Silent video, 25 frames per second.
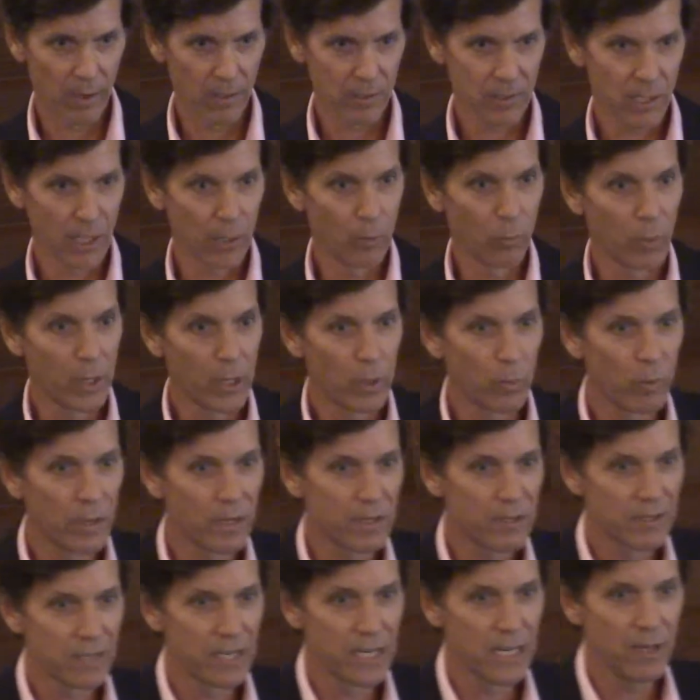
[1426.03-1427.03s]
and we
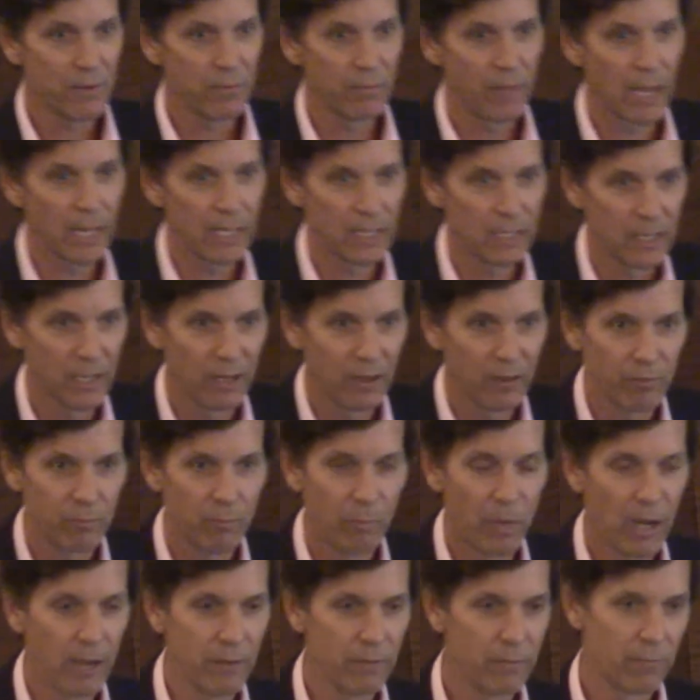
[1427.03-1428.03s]
receive that gift by
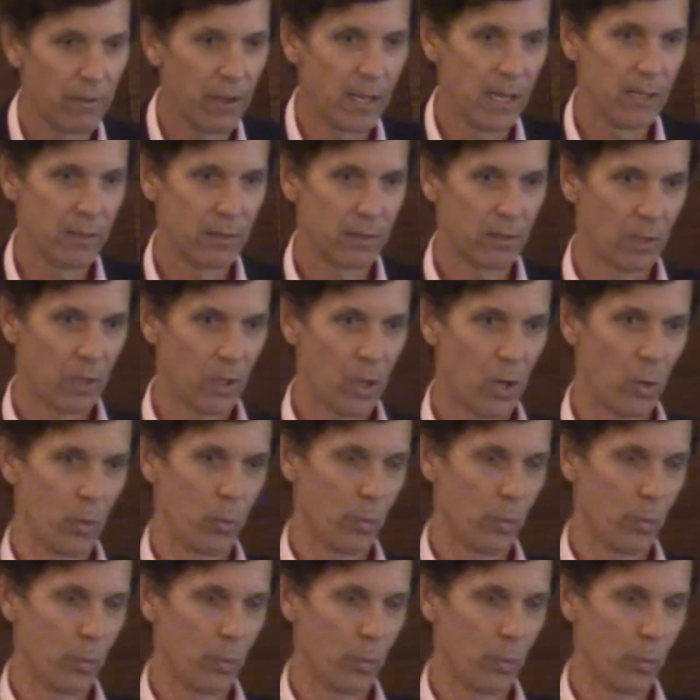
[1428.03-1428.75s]
faith alone.